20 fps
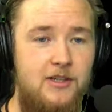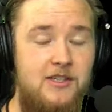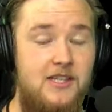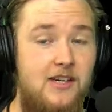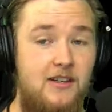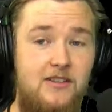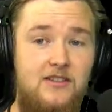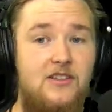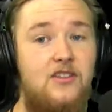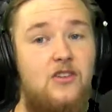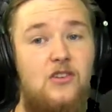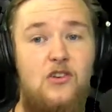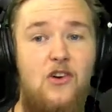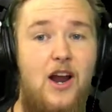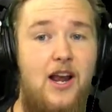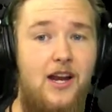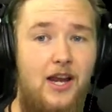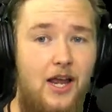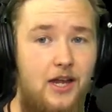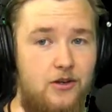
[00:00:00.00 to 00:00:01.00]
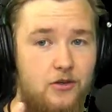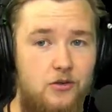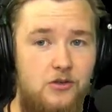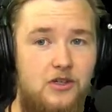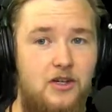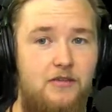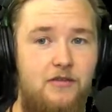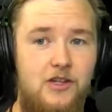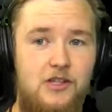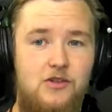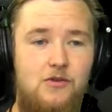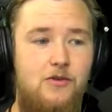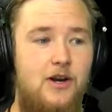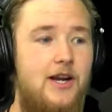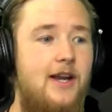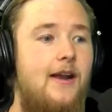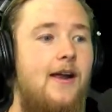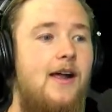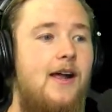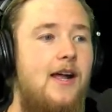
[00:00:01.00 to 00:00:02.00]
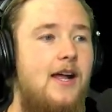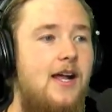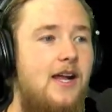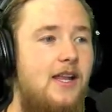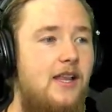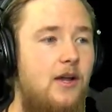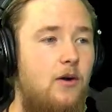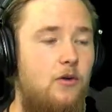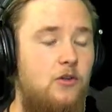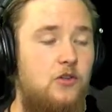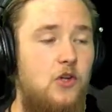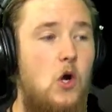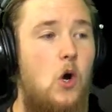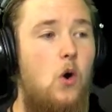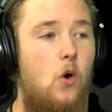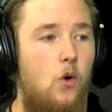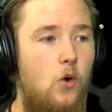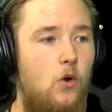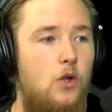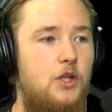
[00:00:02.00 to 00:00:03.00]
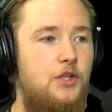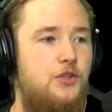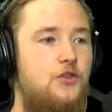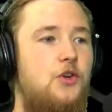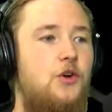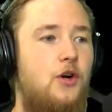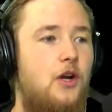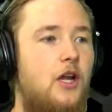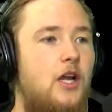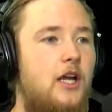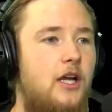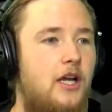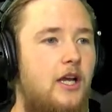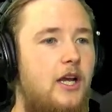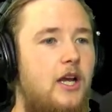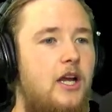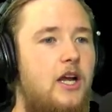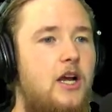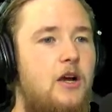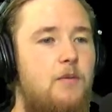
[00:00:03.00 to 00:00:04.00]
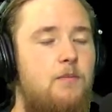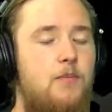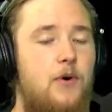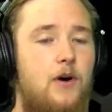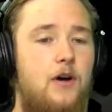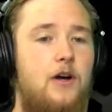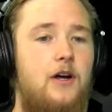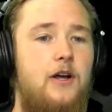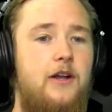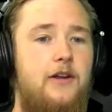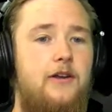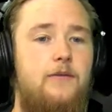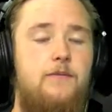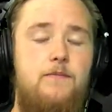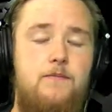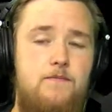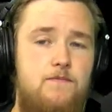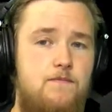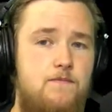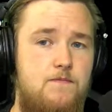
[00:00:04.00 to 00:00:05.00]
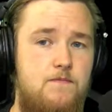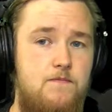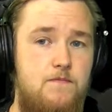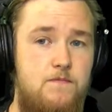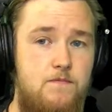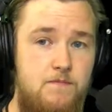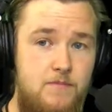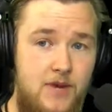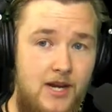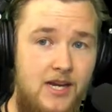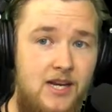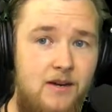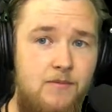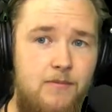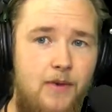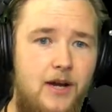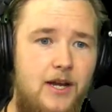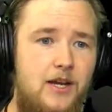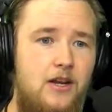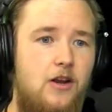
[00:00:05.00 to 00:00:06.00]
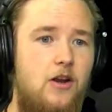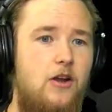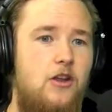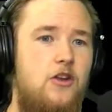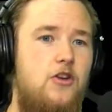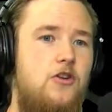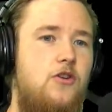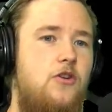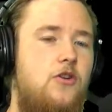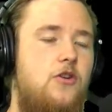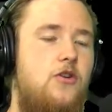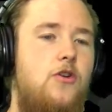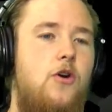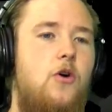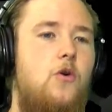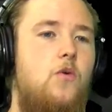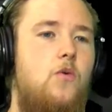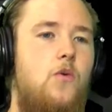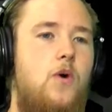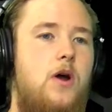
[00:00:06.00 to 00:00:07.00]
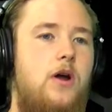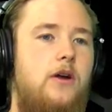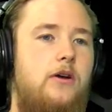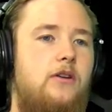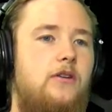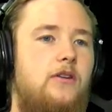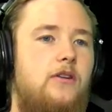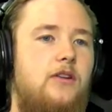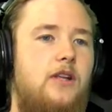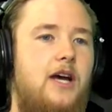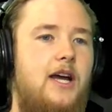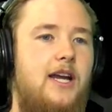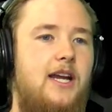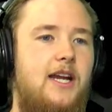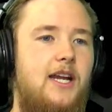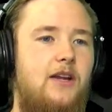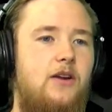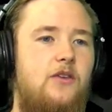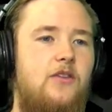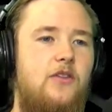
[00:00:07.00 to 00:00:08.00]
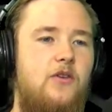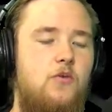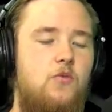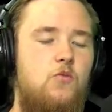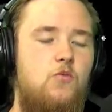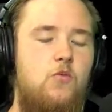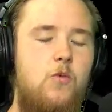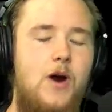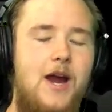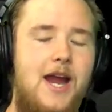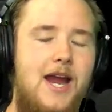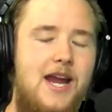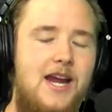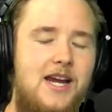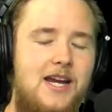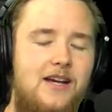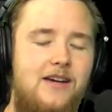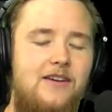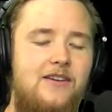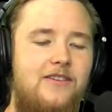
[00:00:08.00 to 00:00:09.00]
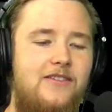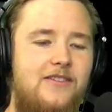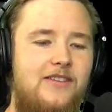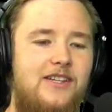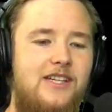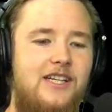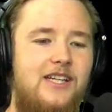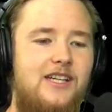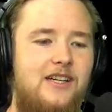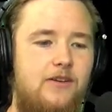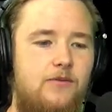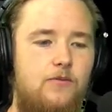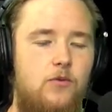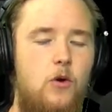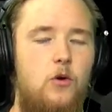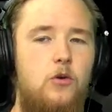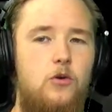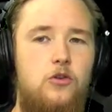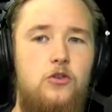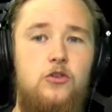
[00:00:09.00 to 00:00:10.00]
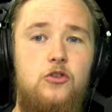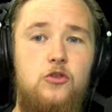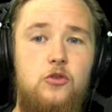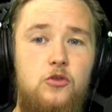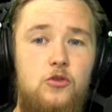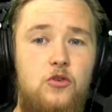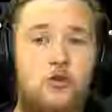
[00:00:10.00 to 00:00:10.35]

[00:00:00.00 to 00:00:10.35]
Sinister Strike and using Eviscerate. That was all it took. But many might not know like the way the rogue used